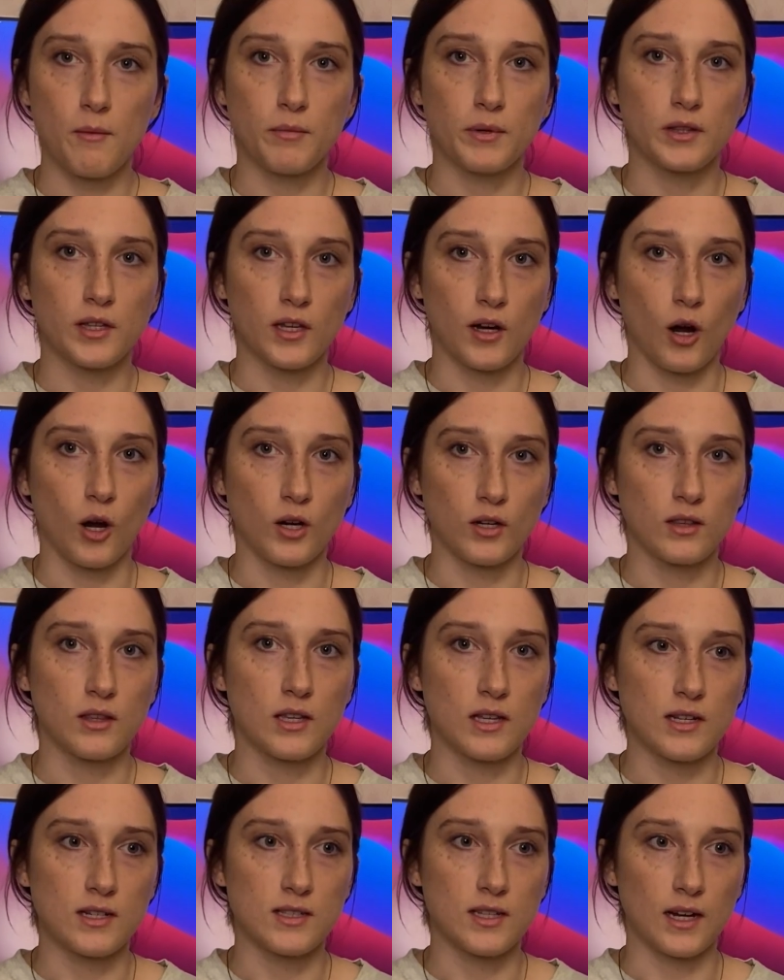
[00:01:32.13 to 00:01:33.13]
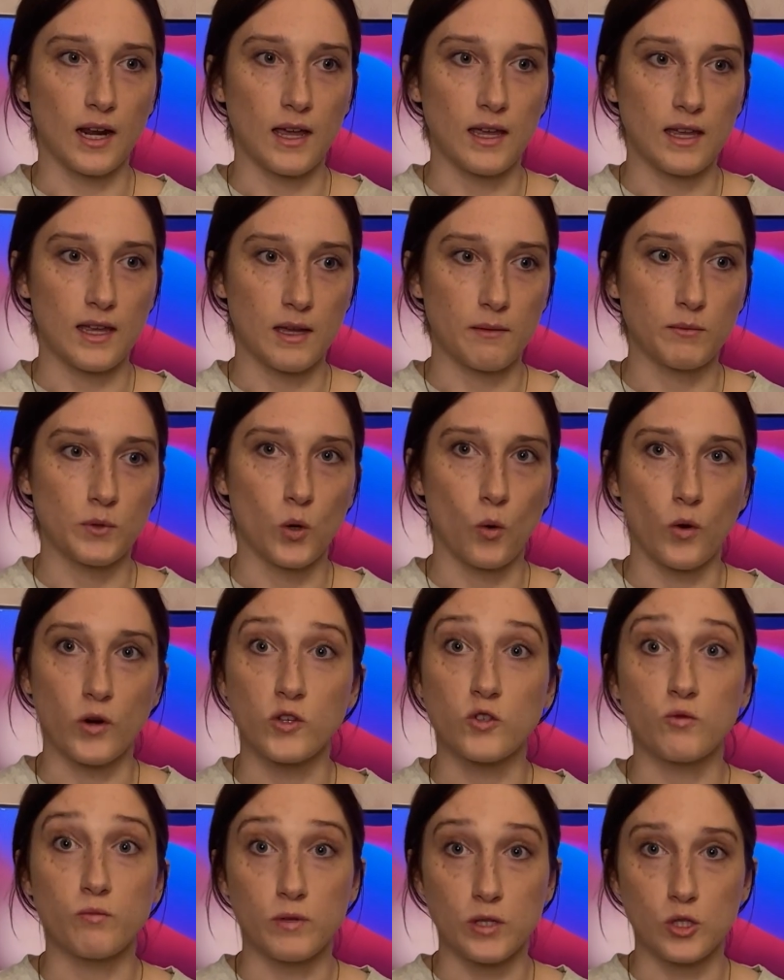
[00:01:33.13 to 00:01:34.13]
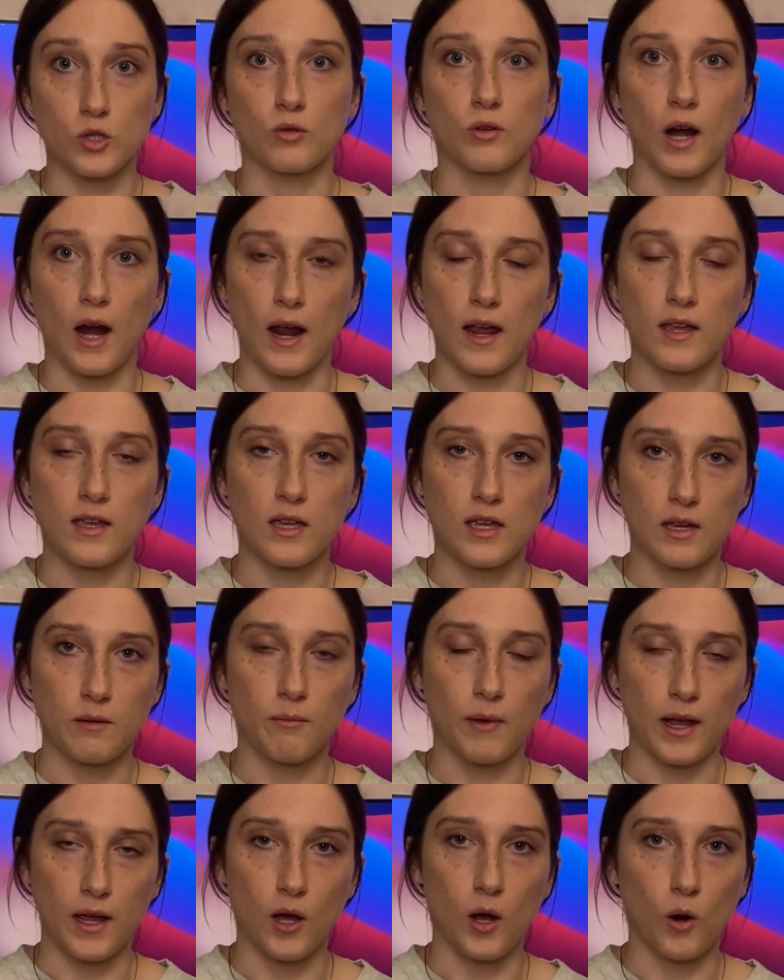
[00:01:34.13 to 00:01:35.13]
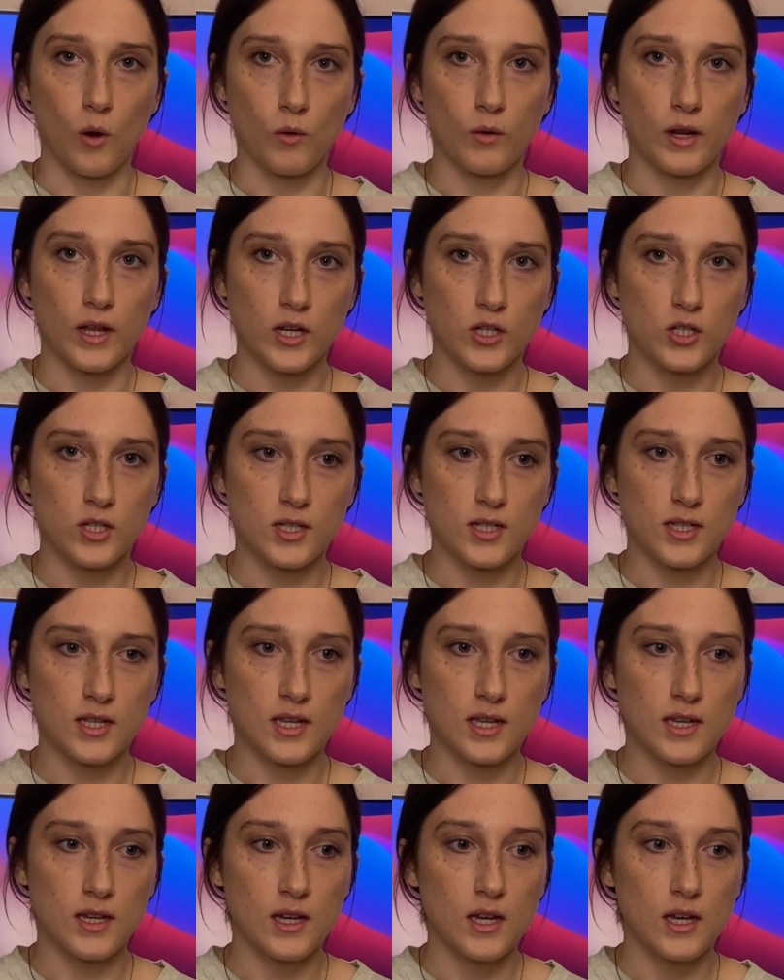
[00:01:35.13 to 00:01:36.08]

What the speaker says: but they are things that I am going to be trying in my own agency.